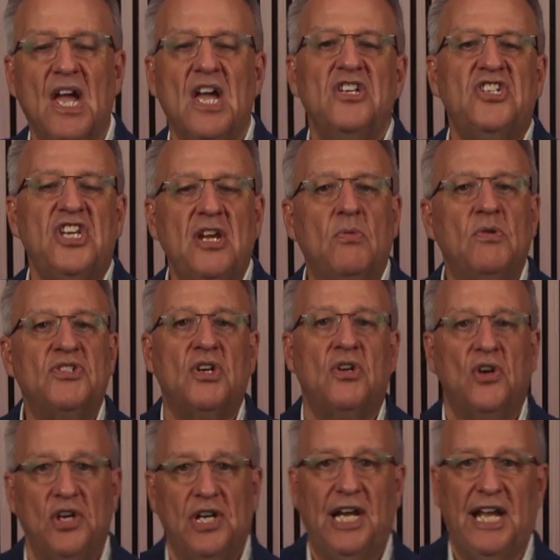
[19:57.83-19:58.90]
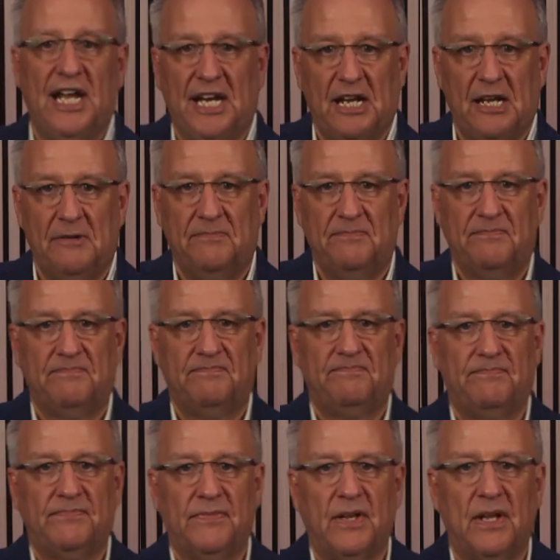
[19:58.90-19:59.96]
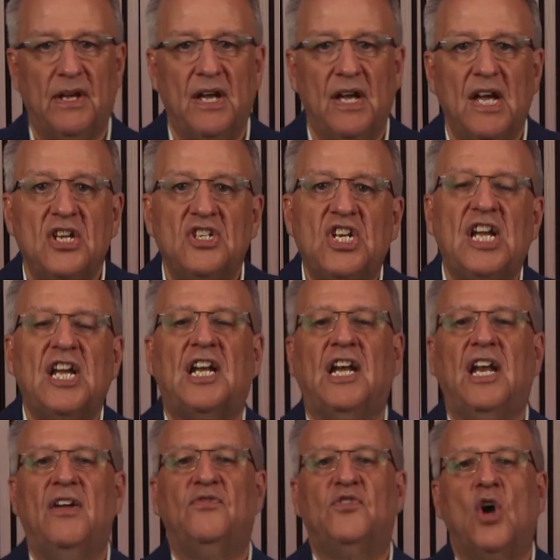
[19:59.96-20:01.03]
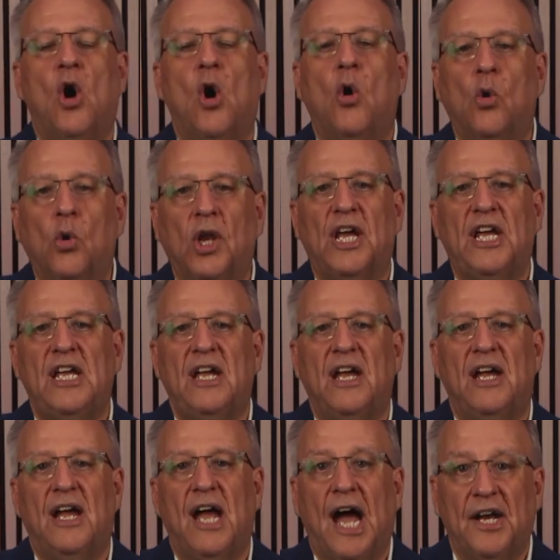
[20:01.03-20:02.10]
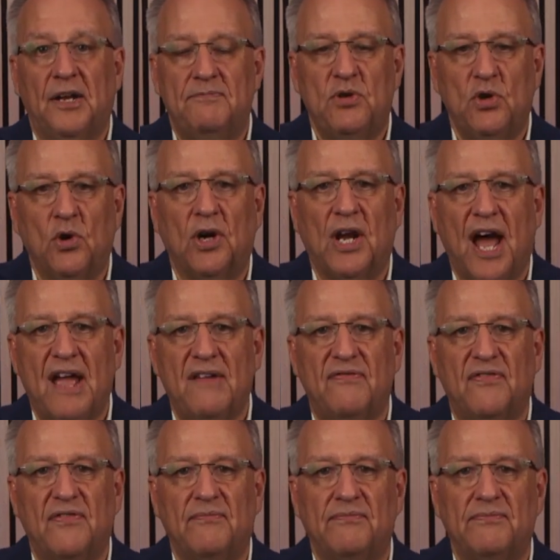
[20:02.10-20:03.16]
She was a good lady. She had lived a holy and a pure life.